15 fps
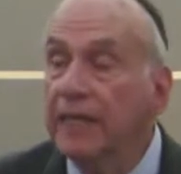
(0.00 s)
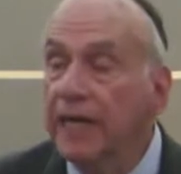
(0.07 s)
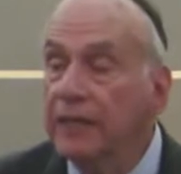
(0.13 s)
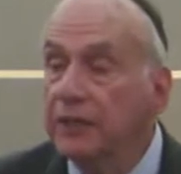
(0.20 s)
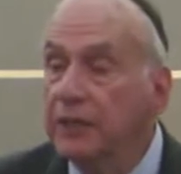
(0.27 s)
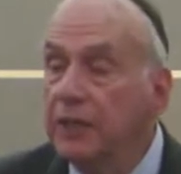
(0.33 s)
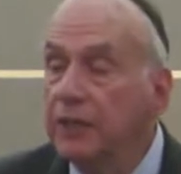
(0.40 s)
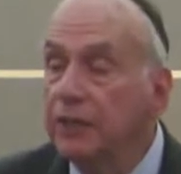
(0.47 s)

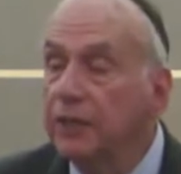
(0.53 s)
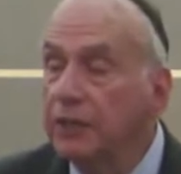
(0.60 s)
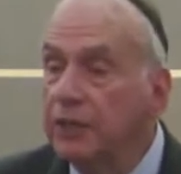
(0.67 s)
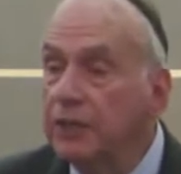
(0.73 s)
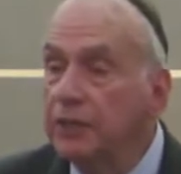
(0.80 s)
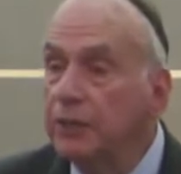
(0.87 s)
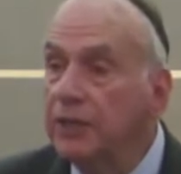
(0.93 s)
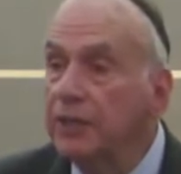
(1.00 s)
19th,
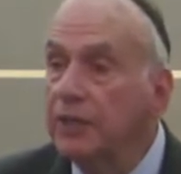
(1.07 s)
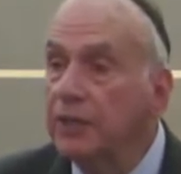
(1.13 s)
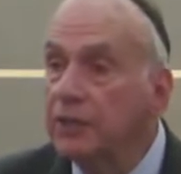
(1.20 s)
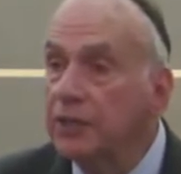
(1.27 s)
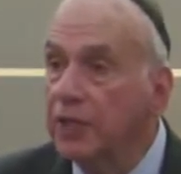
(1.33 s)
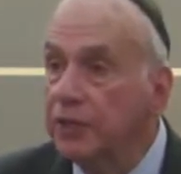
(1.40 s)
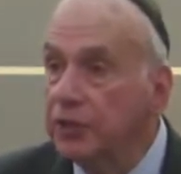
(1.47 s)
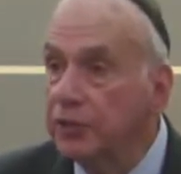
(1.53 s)
early 20th
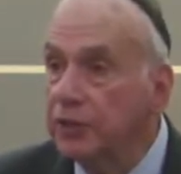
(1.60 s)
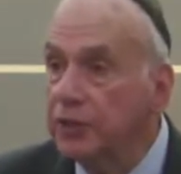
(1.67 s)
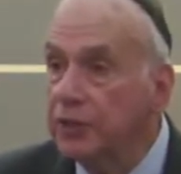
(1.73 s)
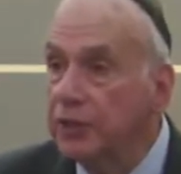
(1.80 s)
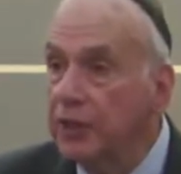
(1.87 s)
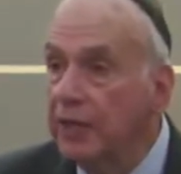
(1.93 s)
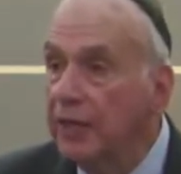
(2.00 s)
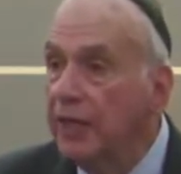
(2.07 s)

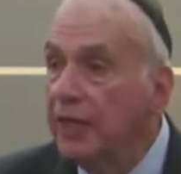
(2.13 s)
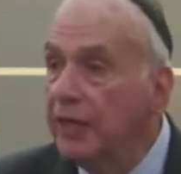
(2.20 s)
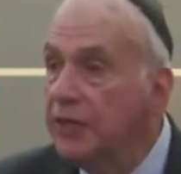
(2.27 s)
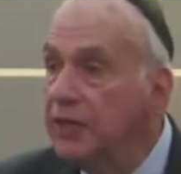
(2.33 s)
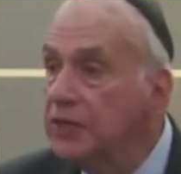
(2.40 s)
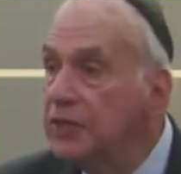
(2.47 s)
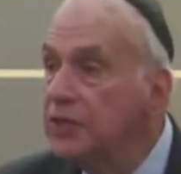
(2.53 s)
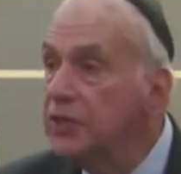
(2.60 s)
centuries
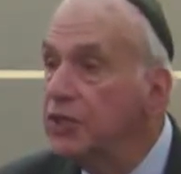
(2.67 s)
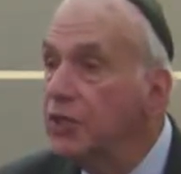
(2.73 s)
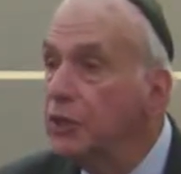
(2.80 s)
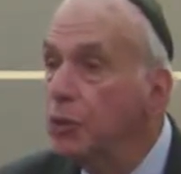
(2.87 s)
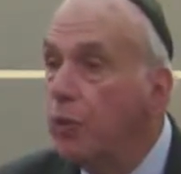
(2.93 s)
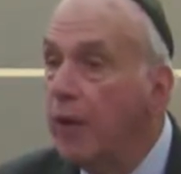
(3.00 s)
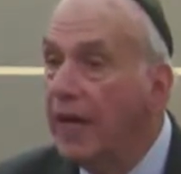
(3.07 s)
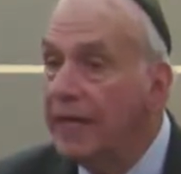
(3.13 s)
this is the
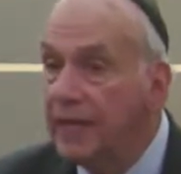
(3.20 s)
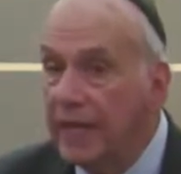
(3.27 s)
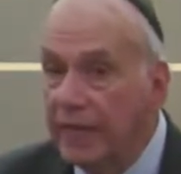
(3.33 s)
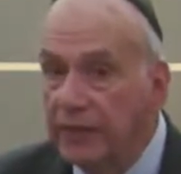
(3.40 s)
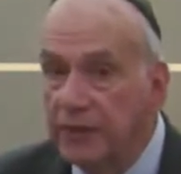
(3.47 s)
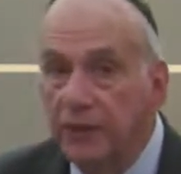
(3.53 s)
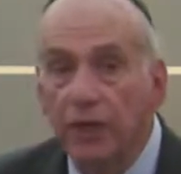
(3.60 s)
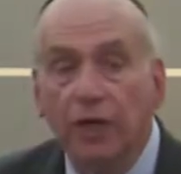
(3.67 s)

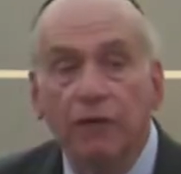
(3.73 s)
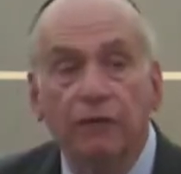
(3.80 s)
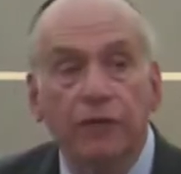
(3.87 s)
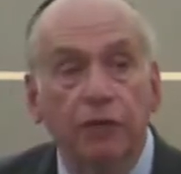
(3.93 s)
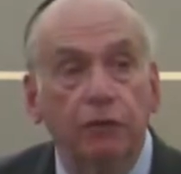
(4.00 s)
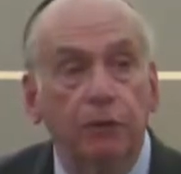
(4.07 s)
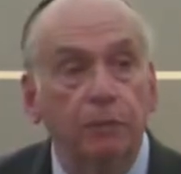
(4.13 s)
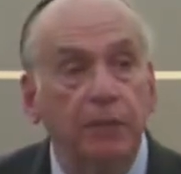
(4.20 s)
twilight of
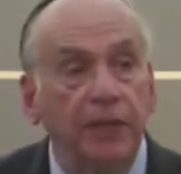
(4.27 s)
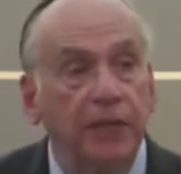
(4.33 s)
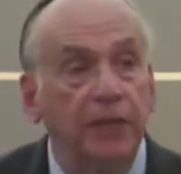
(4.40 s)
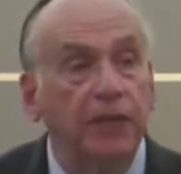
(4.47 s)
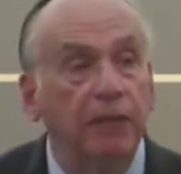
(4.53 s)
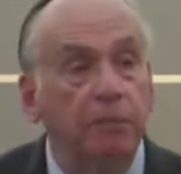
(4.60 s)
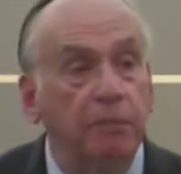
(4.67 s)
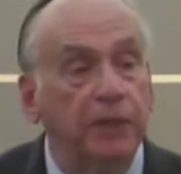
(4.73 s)
European
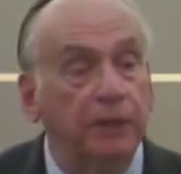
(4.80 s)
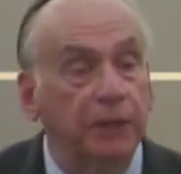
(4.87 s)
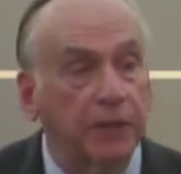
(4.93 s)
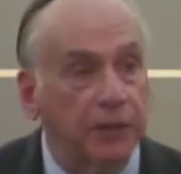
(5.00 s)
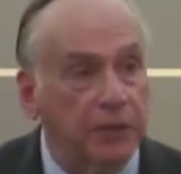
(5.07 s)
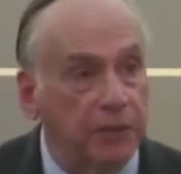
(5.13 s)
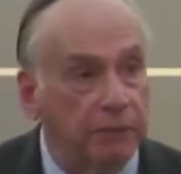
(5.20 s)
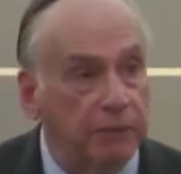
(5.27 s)

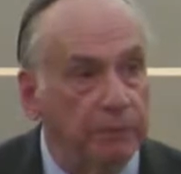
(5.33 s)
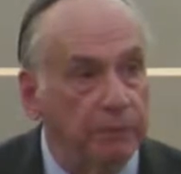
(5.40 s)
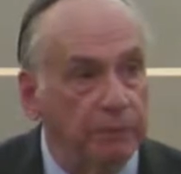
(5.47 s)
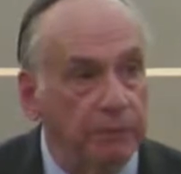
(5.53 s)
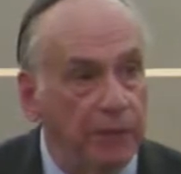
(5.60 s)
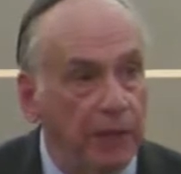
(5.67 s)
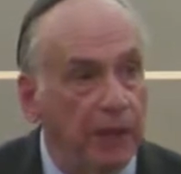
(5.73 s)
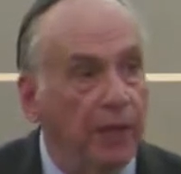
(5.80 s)
imperialism.
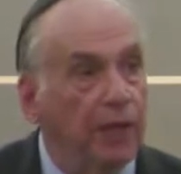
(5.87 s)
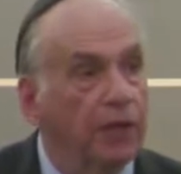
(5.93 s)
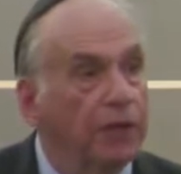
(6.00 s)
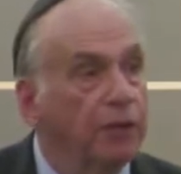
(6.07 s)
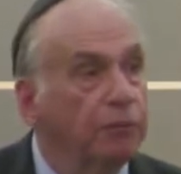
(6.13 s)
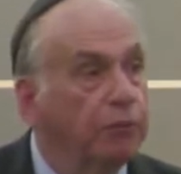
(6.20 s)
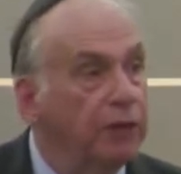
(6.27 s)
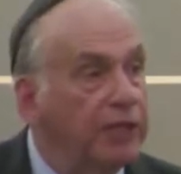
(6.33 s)

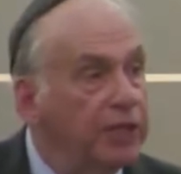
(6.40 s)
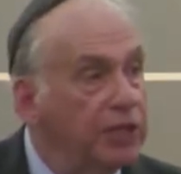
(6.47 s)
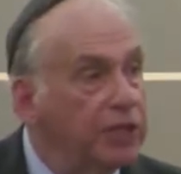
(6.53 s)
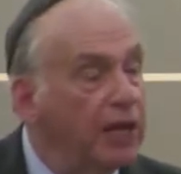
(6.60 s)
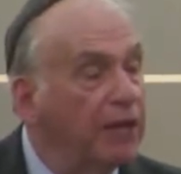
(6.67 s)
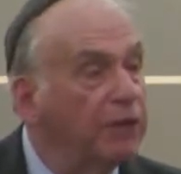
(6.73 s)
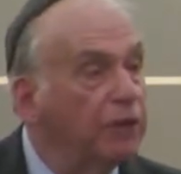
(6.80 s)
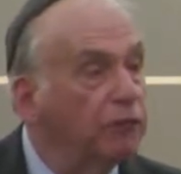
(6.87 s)
The British
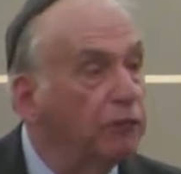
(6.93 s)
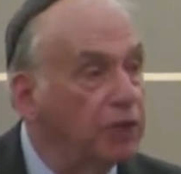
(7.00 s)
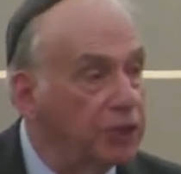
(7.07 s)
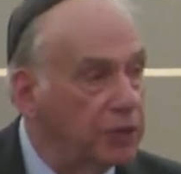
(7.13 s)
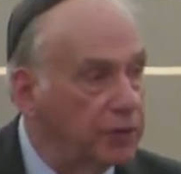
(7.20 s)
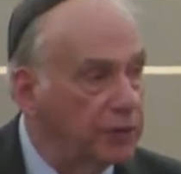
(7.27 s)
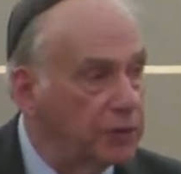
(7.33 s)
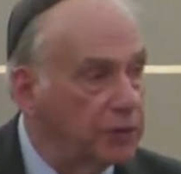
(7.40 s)
and the
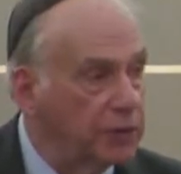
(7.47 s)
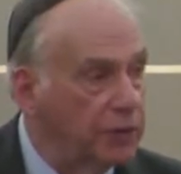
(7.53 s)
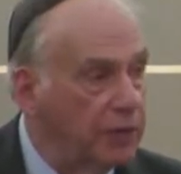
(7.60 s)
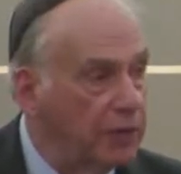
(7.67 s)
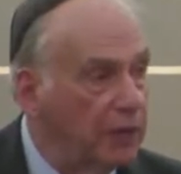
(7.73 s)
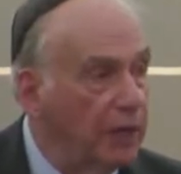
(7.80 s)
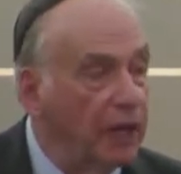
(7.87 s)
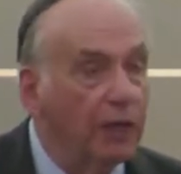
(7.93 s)
Russians
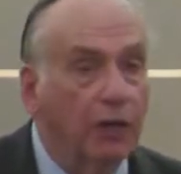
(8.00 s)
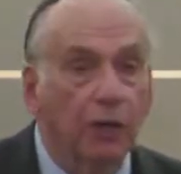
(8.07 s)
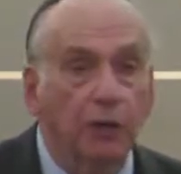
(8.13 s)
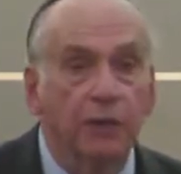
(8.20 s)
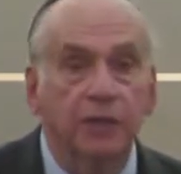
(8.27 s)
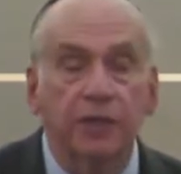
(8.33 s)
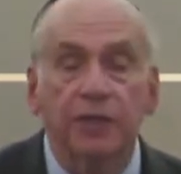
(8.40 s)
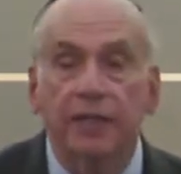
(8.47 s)
are
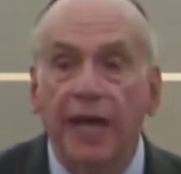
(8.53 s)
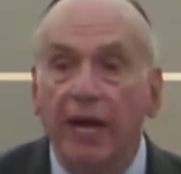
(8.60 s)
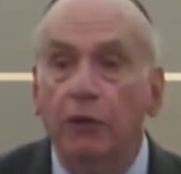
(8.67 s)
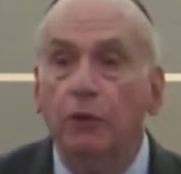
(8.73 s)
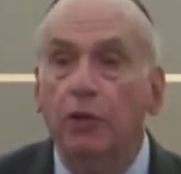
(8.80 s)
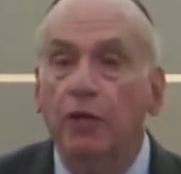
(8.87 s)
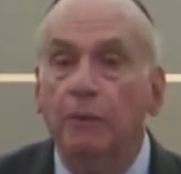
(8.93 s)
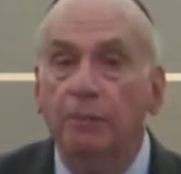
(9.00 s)
going to
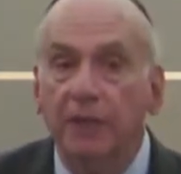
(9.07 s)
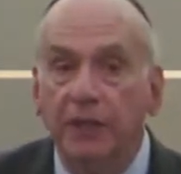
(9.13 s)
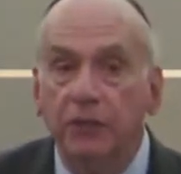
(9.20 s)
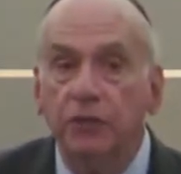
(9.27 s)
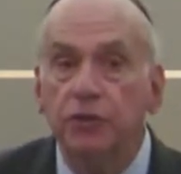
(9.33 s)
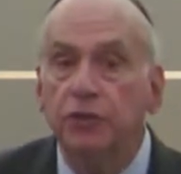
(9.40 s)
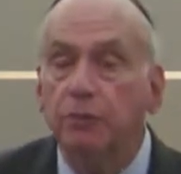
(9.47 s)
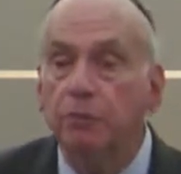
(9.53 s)
now come
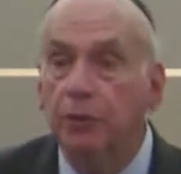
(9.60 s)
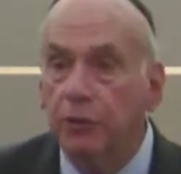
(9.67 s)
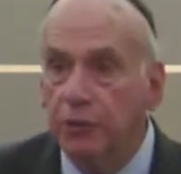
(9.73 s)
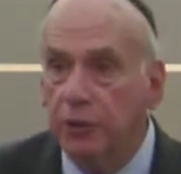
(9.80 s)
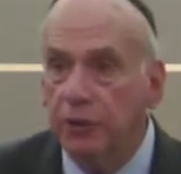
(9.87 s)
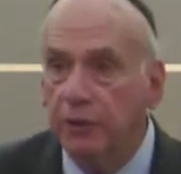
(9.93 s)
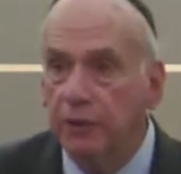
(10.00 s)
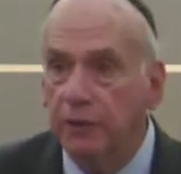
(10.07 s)
into
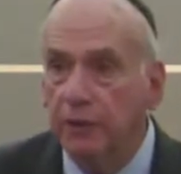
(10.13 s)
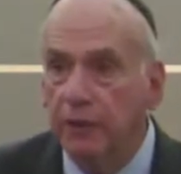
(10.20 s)
Persia.